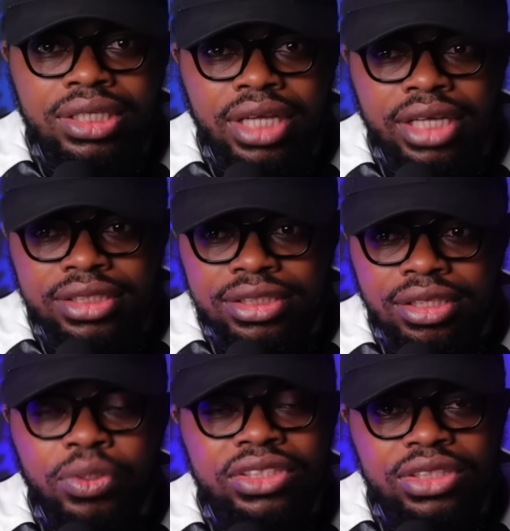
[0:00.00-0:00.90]
that
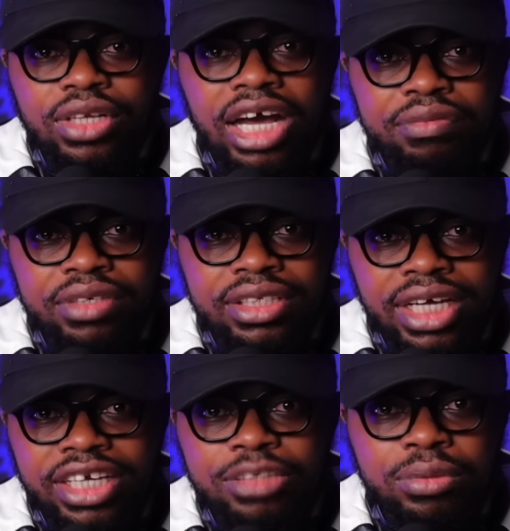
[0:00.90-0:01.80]
they were still having
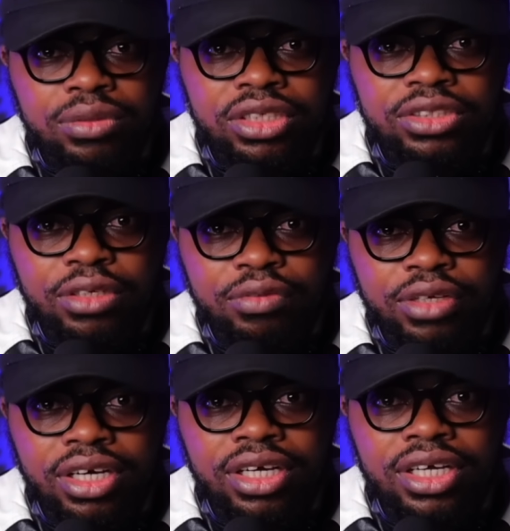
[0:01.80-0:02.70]
that experience of
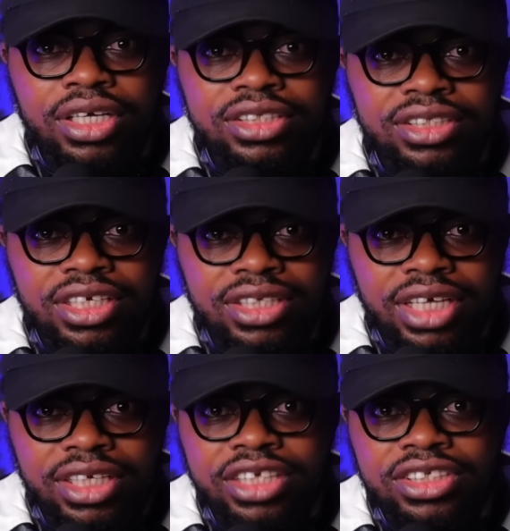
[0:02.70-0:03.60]
saying
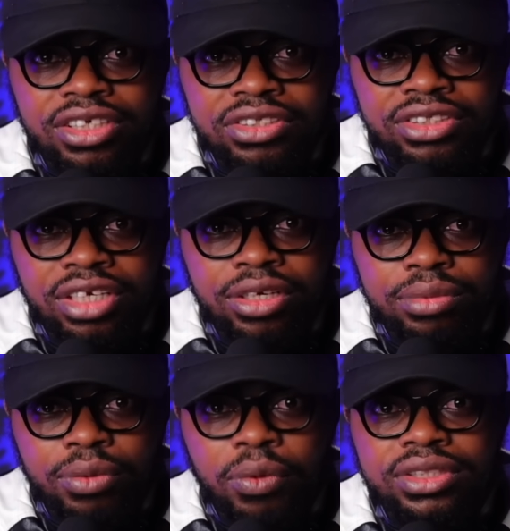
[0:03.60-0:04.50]
that angels stirred
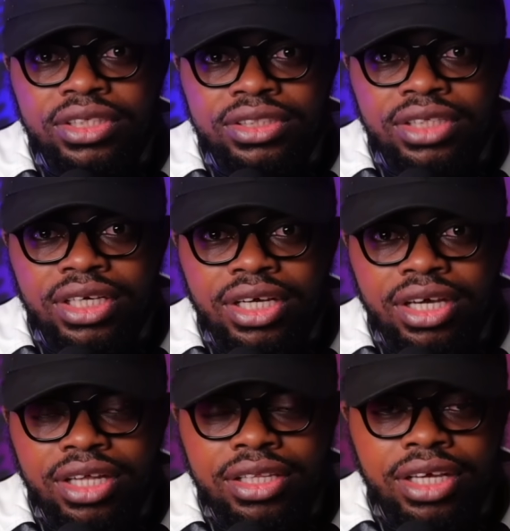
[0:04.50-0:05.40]
up the waters
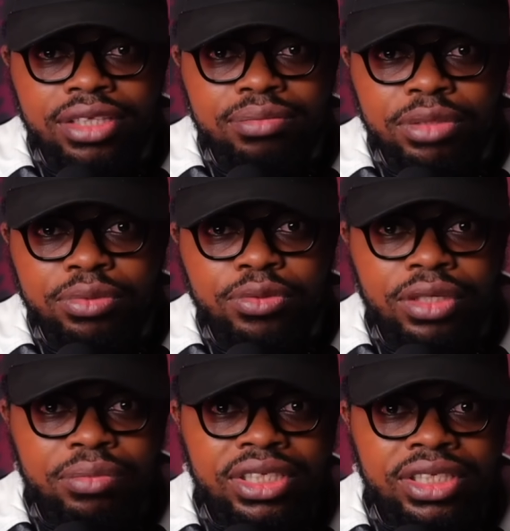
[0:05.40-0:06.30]
and then people
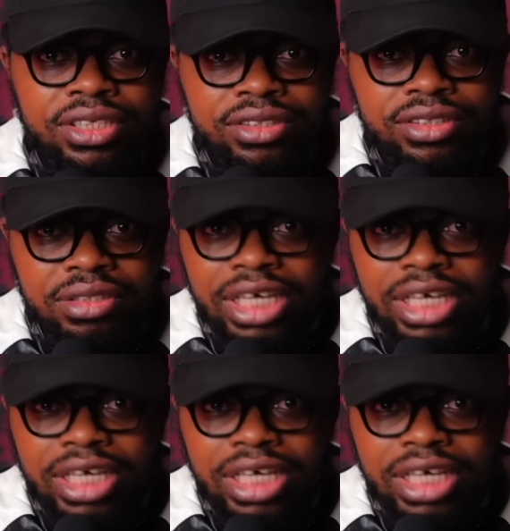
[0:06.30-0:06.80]
were being healed?